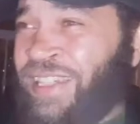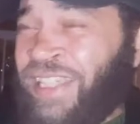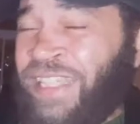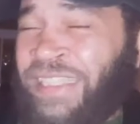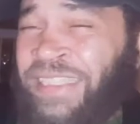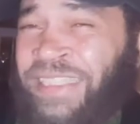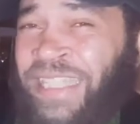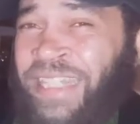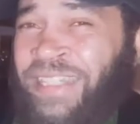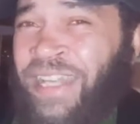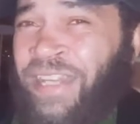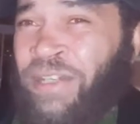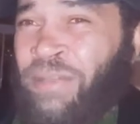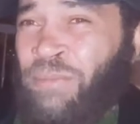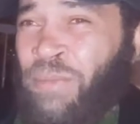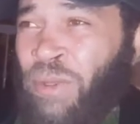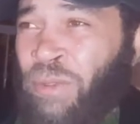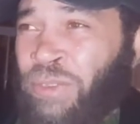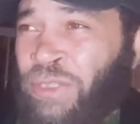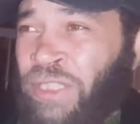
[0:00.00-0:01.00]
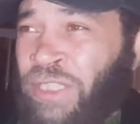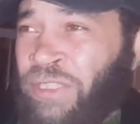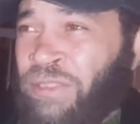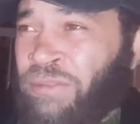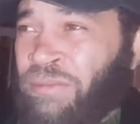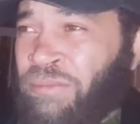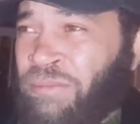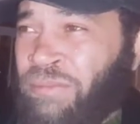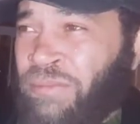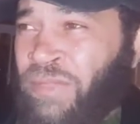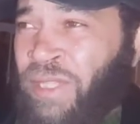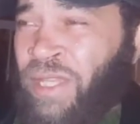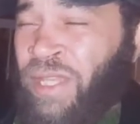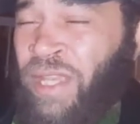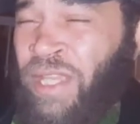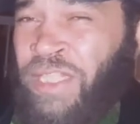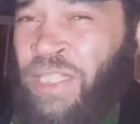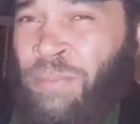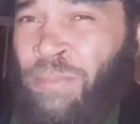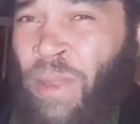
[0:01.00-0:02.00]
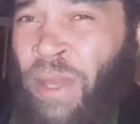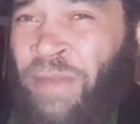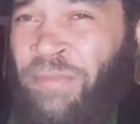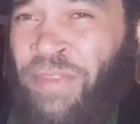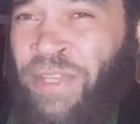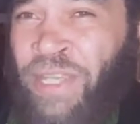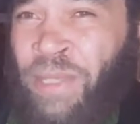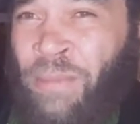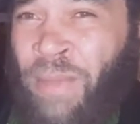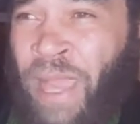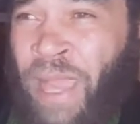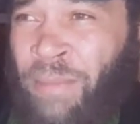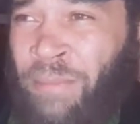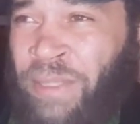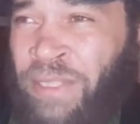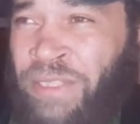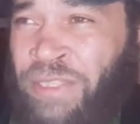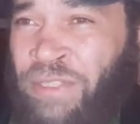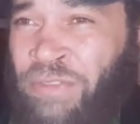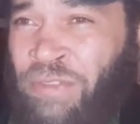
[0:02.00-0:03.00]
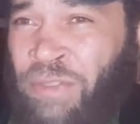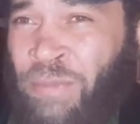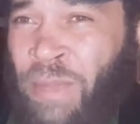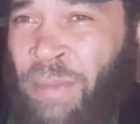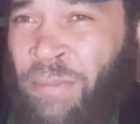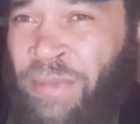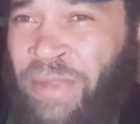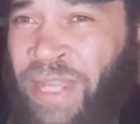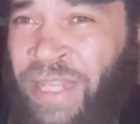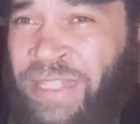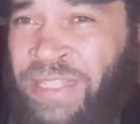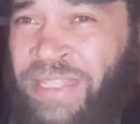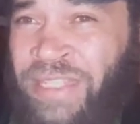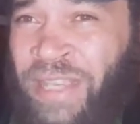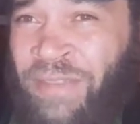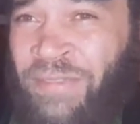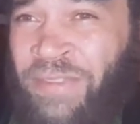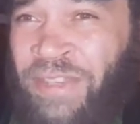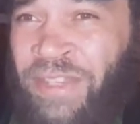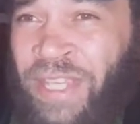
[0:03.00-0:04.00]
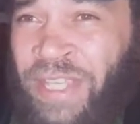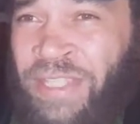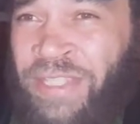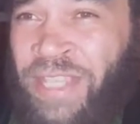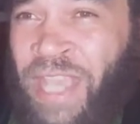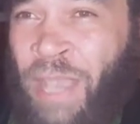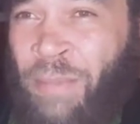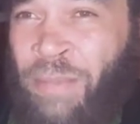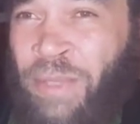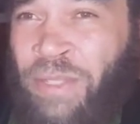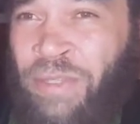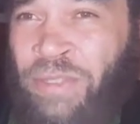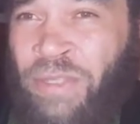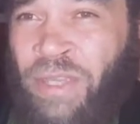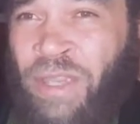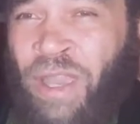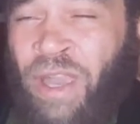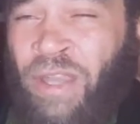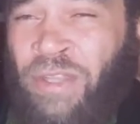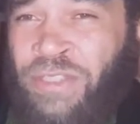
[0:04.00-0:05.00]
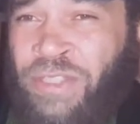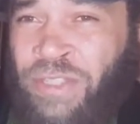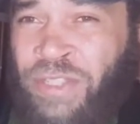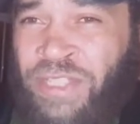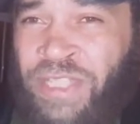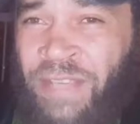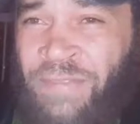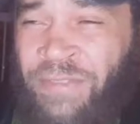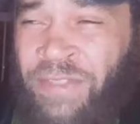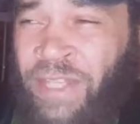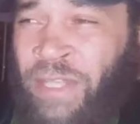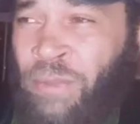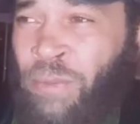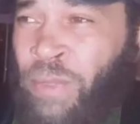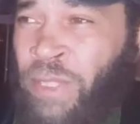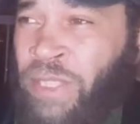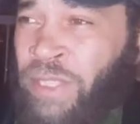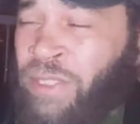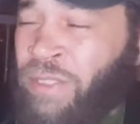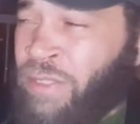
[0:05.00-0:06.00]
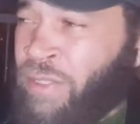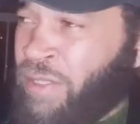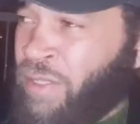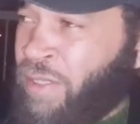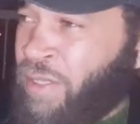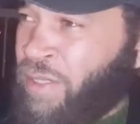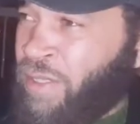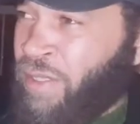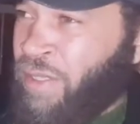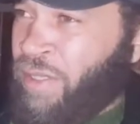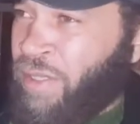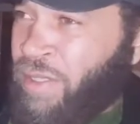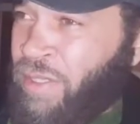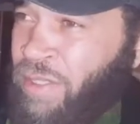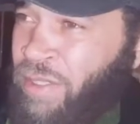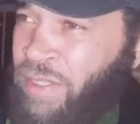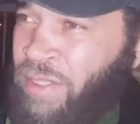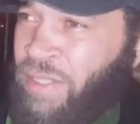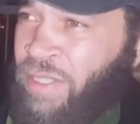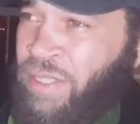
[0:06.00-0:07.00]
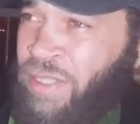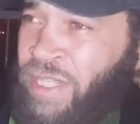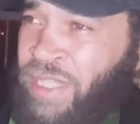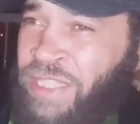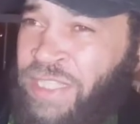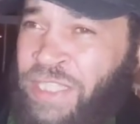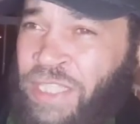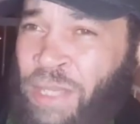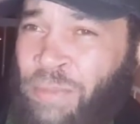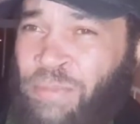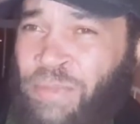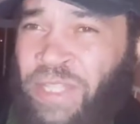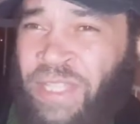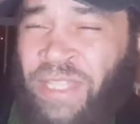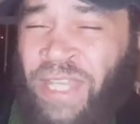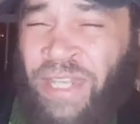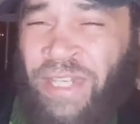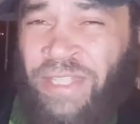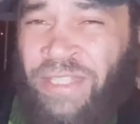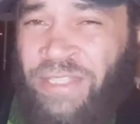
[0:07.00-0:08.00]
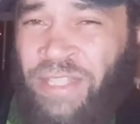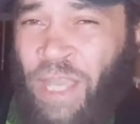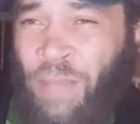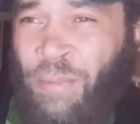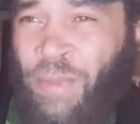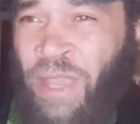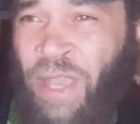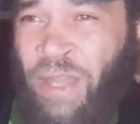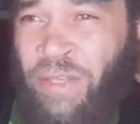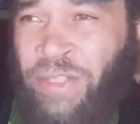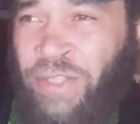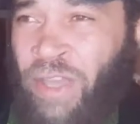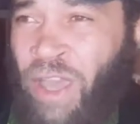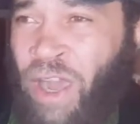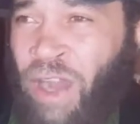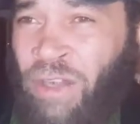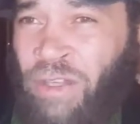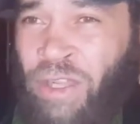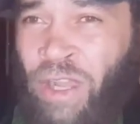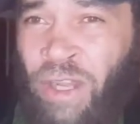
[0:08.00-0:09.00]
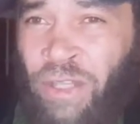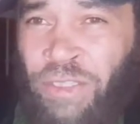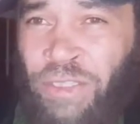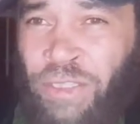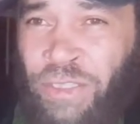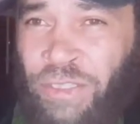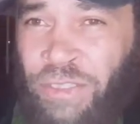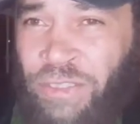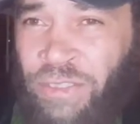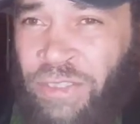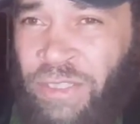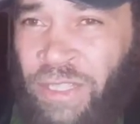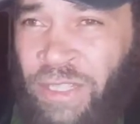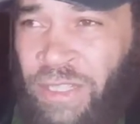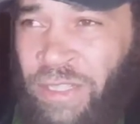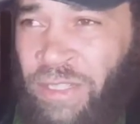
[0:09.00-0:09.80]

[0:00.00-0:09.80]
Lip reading: He set that in motion. It's a part of the commandments to remember that 7th-day Sabbath, also the 7-day week. It's something that is upheld in all cultures.